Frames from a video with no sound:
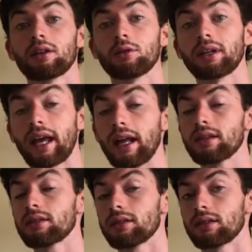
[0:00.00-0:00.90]
Do it
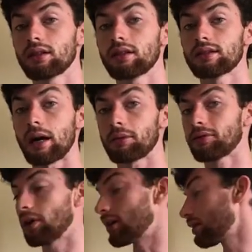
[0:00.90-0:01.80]
again. Tap your
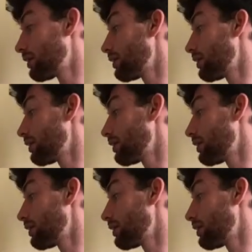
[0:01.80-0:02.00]
foot.